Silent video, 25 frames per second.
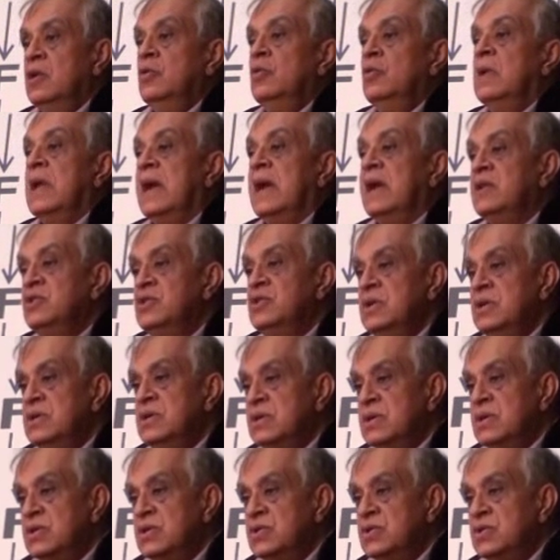you like
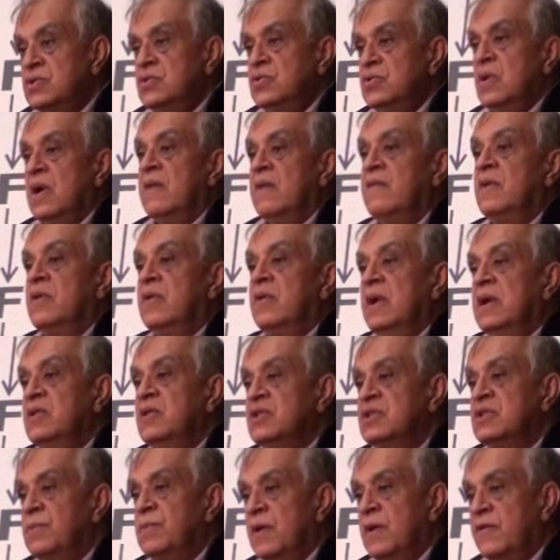Jesus, you have a great
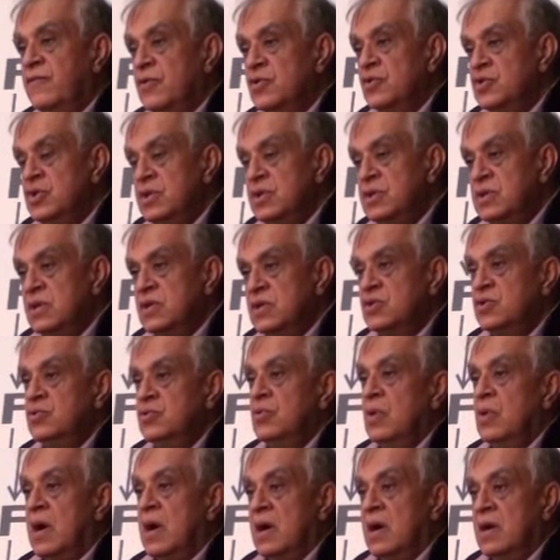respect for Jesus,
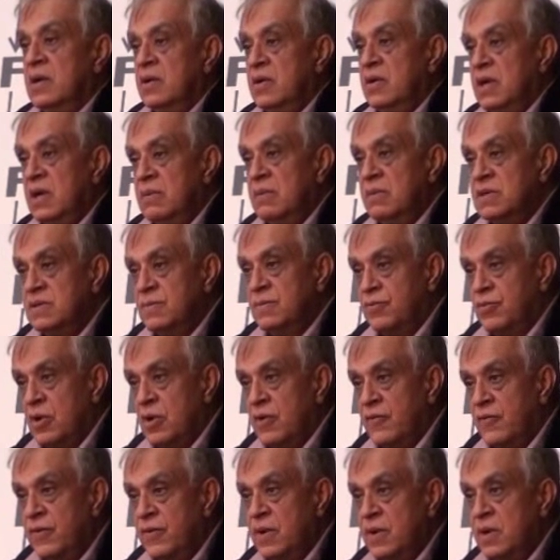you honor Him as a
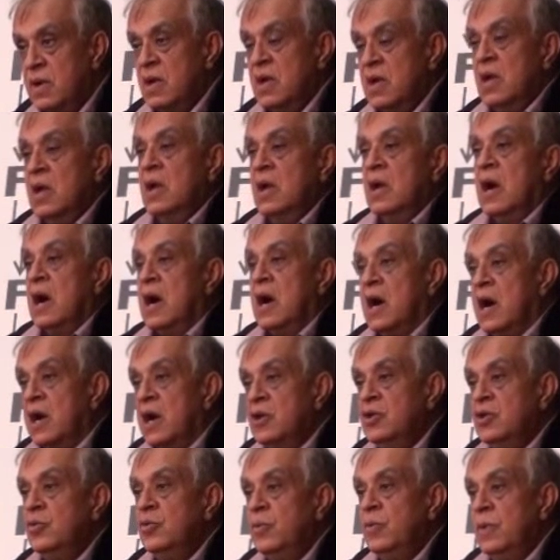prophet,
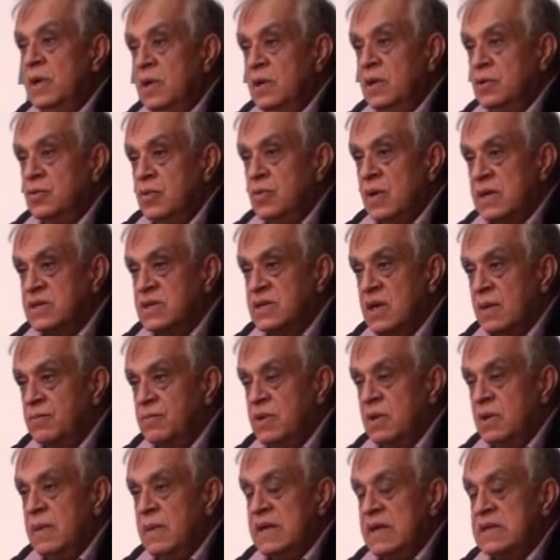are you willing to
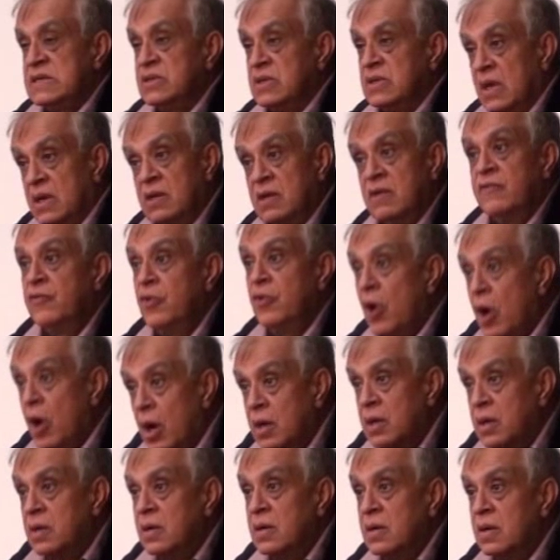accept Him as Son of
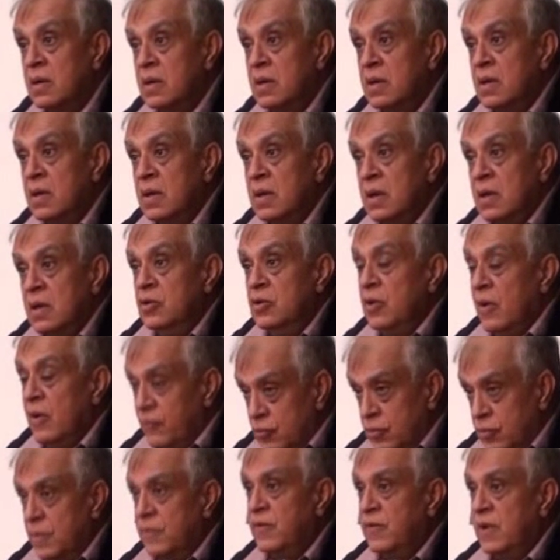God? You
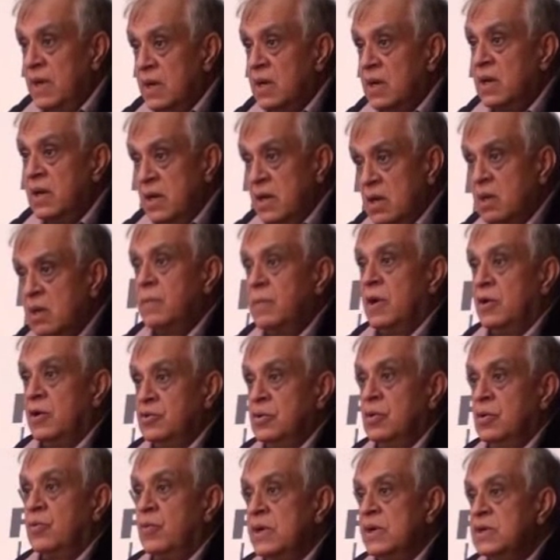have to be very clear
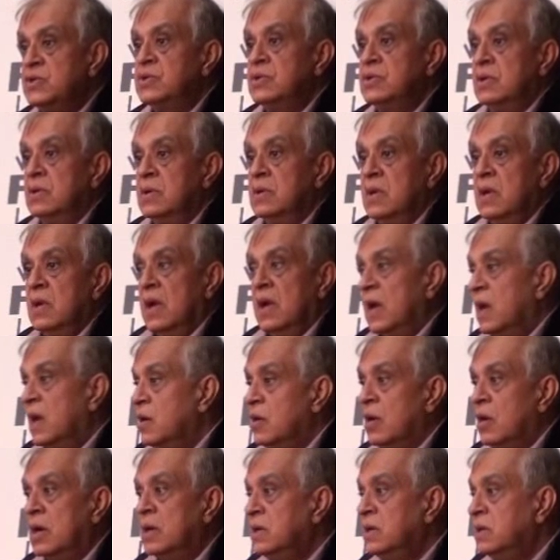about your question
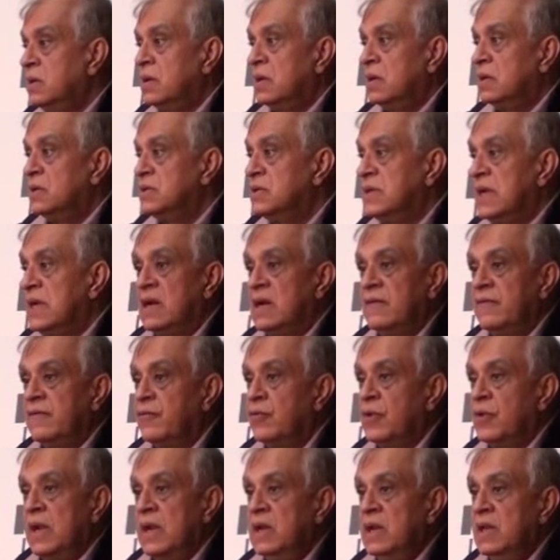and not settle for